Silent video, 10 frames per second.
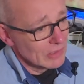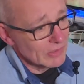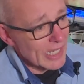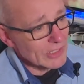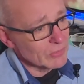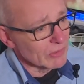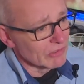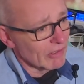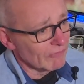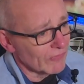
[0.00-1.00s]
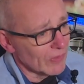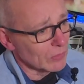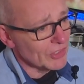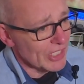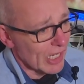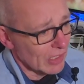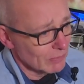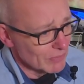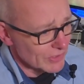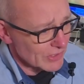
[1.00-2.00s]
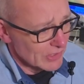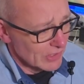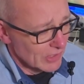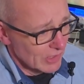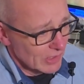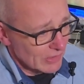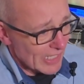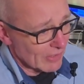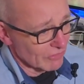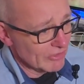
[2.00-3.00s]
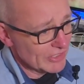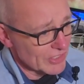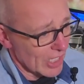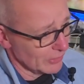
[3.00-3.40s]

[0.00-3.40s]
Next, we're going to unfold the arms. Now, there is no